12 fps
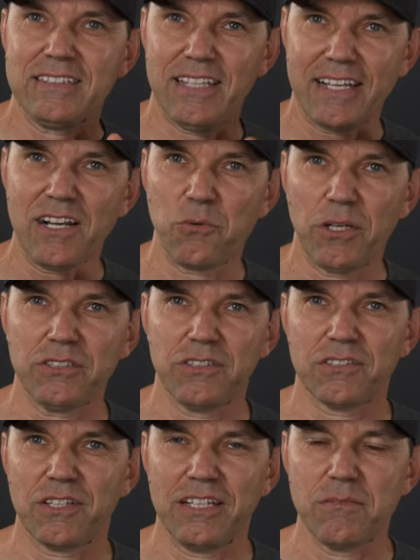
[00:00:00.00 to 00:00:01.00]
Second question
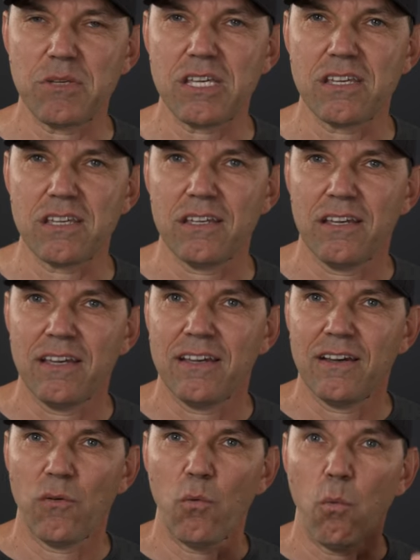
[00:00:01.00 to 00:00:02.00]
is gonna be,
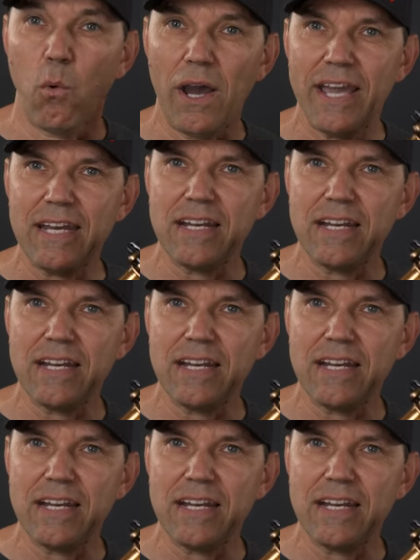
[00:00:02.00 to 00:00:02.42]
why